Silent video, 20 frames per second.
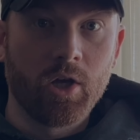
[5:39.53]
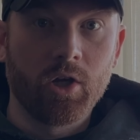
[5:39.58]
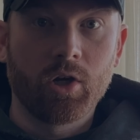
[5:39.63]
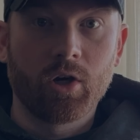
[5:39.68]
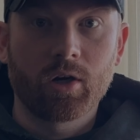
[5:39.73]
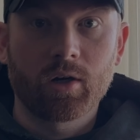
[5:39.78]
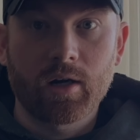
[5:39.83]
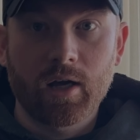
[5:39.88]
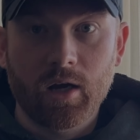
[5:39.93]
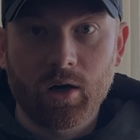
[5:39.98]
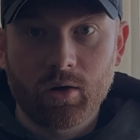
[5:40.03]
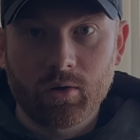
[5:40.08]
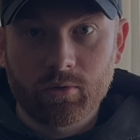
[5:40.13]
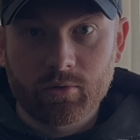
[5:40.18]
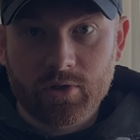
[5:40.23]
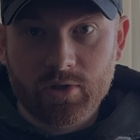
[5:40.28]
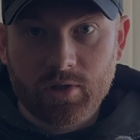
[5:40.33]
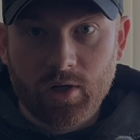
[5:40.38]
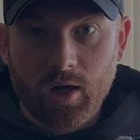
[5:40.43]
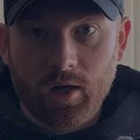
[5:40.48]
You're now
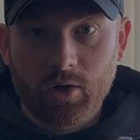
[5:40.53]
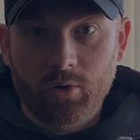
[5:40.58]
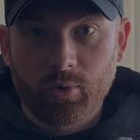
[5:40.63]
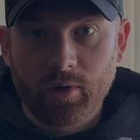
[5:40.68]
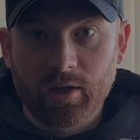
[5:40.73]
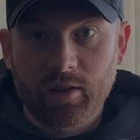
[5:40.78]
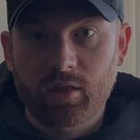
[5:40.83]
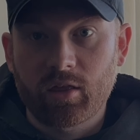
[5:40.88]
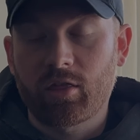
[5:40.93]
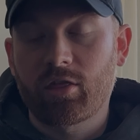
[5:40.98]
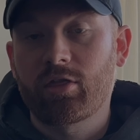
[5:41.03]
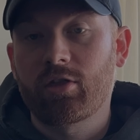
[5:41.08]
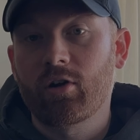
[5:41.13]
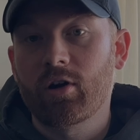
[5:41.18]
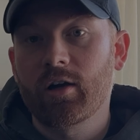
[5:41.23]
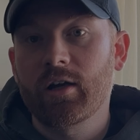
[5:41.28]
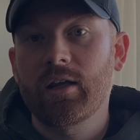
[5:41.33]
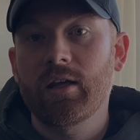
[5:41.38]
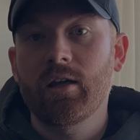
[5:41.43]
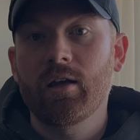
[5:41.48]
stuck with
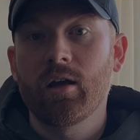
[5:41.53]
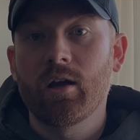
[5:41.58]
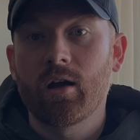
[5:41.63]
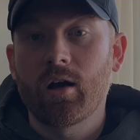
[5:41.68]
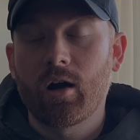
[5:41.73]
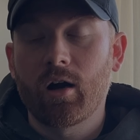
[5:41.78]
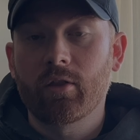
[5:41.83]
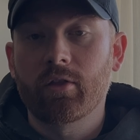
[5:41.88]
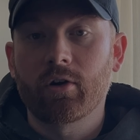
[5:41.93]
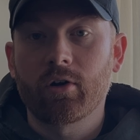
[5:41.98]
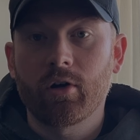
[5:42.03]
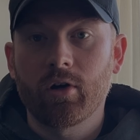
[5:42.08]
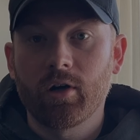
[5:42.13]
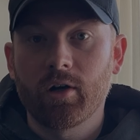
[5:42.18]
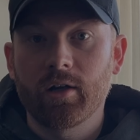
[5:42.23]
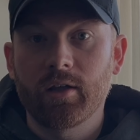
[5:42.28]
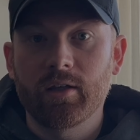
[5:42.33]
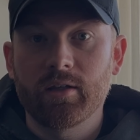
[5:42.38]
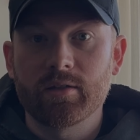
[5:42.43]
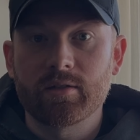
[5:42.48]
30 other
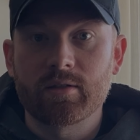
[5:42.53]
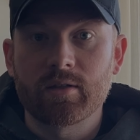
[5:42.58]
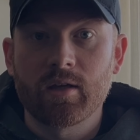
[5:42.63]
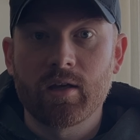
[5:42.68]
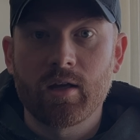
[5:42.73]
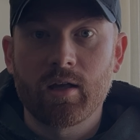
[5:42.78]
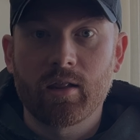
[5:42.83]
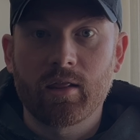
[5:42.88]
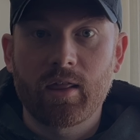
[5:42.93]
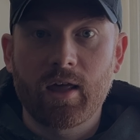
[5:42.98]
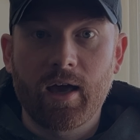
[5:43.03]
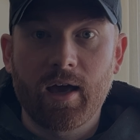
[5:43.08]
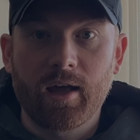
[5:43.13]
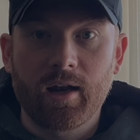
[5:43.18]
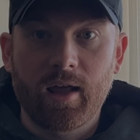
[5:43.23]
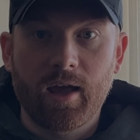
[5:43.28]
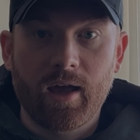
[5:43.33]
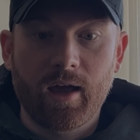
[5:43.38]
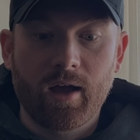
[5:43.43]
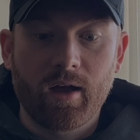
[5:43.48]
hoodies
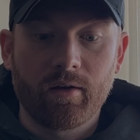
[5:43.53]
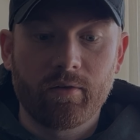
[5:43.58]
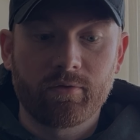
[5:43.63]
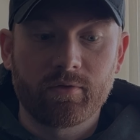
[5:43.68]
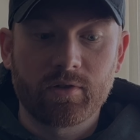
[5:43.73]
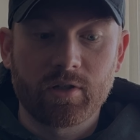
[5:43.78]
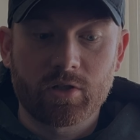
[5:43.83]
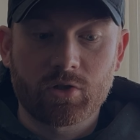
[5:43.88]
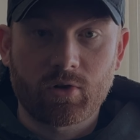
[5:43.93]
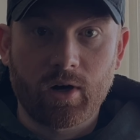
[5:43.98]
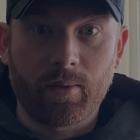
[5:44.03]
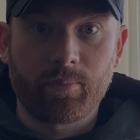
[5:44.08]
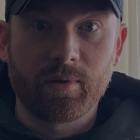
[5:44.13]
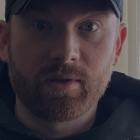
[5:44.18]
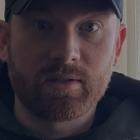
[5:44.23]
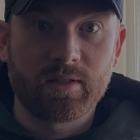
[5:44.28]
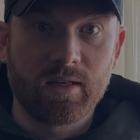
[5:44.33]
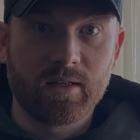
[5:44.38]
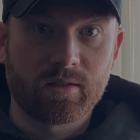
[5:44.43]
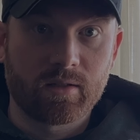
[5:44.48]
that have
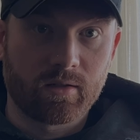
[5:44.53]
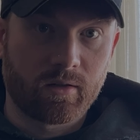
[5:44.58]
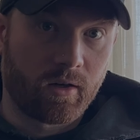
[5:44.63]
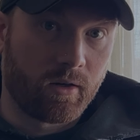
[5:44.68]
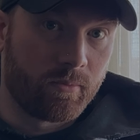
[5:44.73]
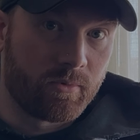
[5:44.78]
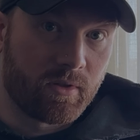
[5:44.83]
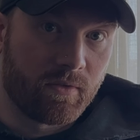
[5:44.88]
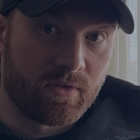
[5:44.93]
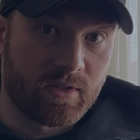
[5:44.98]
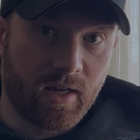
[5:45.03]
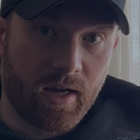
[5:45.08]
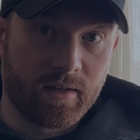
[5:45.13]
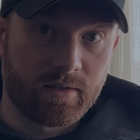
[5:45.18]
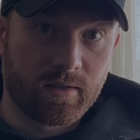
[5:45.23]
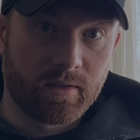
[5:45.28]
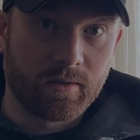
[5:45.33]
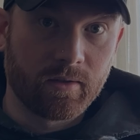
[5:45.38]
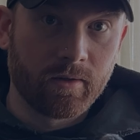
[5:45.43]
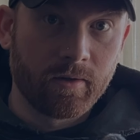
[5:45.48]
discrepancies in terms of
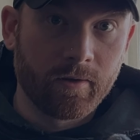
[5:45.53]
sizing.